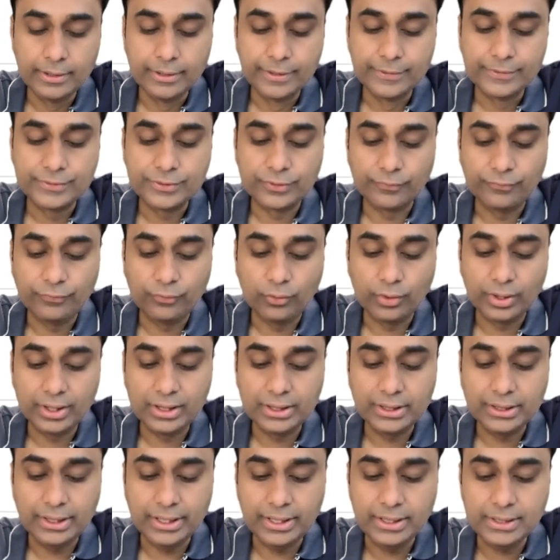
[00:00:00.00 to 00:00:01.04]
So for
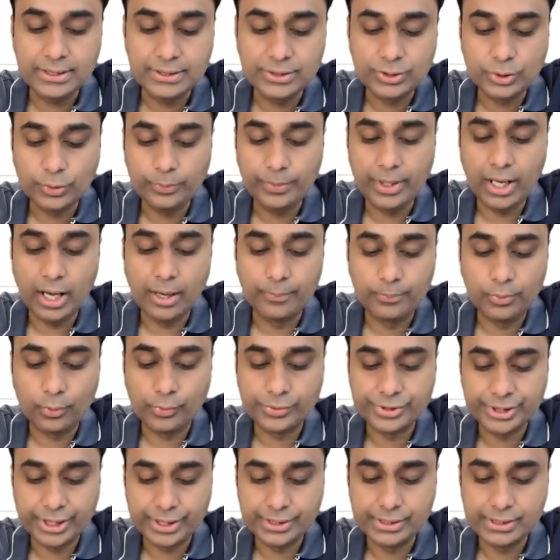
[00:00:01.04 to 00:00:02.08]
this to be
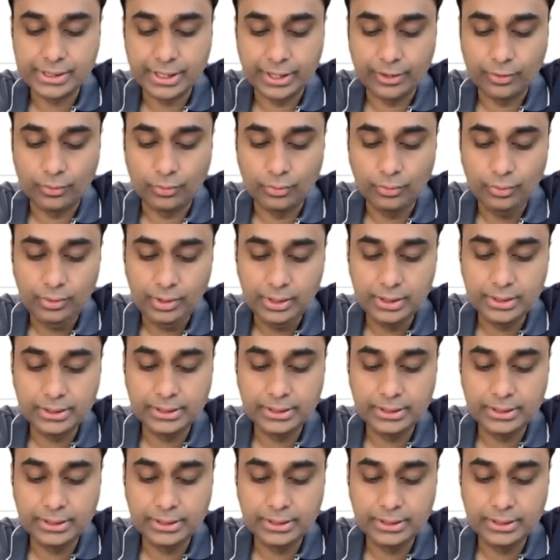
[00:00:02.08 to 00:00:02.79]
approaching 0,